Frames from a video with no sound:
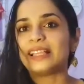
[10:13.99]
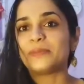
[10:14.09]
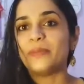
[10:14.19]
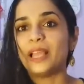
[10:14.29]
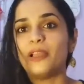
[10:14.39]

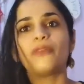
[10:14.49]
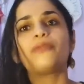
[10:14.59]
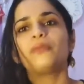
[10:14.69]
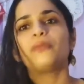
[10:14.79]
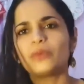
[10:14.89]
smell of
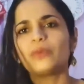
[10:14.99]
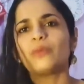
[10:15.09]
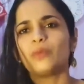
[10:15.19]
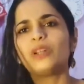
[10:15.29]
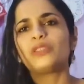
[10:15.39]

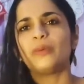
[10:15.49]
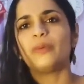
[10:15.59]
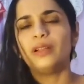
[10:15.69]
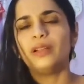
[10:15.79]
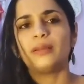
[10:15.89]

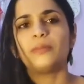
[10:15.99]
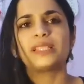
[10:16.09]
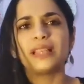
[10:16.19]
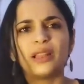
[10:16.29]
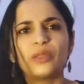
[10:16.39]
whatsoever
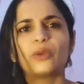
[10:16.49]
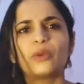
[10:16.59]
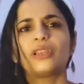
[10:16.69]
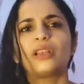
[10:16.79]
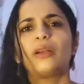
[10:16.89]
masala
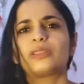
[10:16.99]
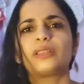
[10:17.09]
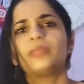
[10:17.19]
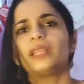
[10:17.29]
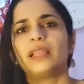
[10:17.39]
dosha or
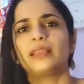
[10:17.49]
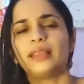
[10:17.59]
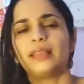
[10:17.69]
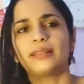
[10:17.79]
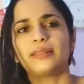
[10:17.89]
something like that.